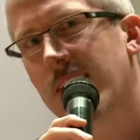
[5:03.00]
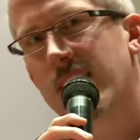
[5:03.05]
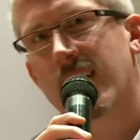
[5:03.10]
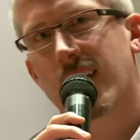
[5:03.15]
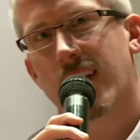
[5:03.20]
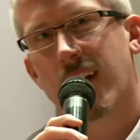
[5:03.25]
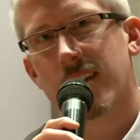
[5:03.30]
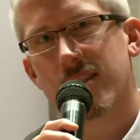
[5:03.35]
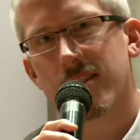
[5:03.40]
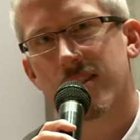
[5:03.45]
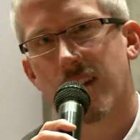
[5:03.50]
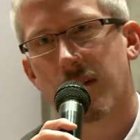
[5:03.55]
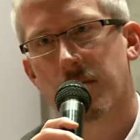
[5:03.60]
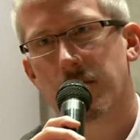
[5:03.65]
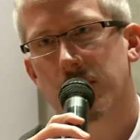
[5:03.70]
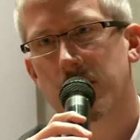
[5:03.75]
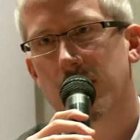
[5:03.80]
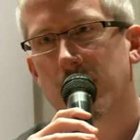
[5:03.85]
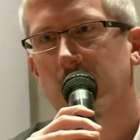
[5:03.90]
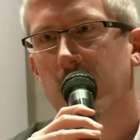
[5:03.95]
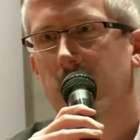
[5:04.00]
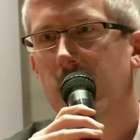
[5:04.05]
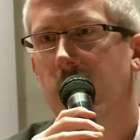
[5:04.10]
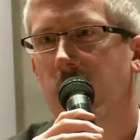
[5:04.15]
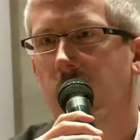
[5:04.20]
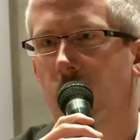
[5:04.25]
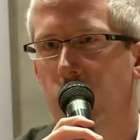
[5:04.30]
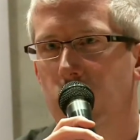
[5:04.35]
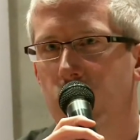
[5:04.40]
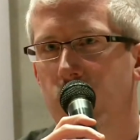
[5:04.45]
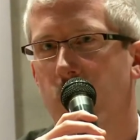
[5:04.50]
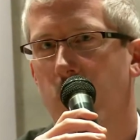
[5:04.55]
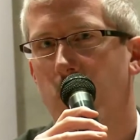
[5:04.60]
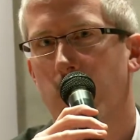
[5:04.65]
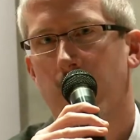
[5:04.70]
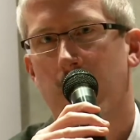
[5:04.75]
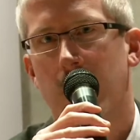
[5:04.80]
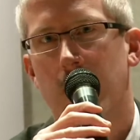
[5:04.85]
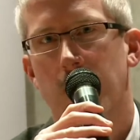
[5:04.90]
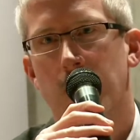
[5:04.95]
the concept before
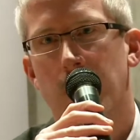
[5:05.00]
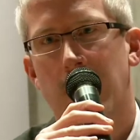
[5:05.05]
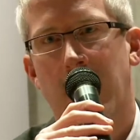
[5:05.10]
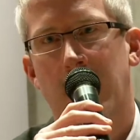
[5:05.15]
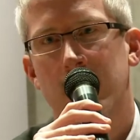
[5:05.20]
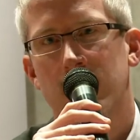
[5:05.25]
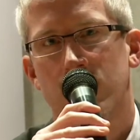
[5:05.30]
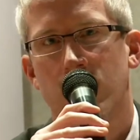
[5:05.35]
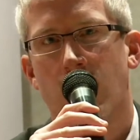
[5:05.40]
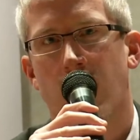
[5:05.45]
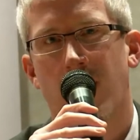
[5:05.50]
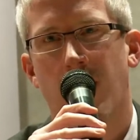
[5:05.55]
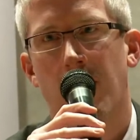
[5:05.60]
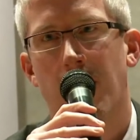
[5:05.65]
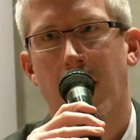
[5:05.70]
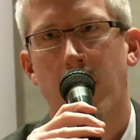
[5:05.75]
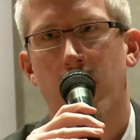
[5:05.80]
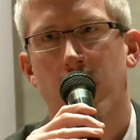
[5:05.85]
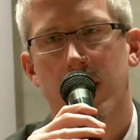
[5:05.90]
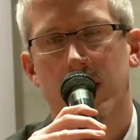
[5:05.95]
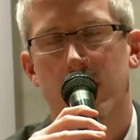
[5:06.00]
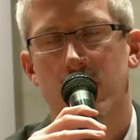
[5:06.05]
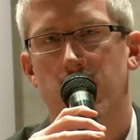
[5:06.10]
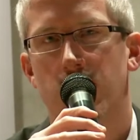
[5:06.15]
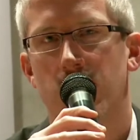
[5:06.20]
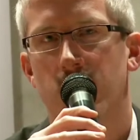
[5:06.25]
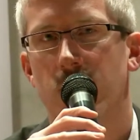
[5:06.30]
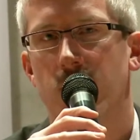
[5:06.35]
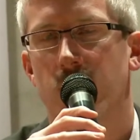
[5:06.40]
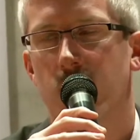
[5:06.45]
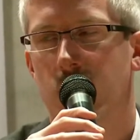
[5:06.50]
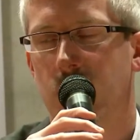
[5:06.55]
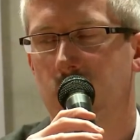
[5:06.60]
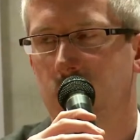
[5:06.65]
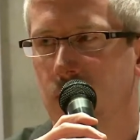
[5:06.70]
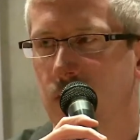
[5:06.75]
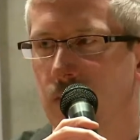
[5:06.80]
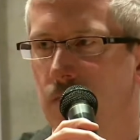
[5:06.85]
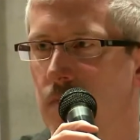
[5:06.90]
we began to talk about it specifically.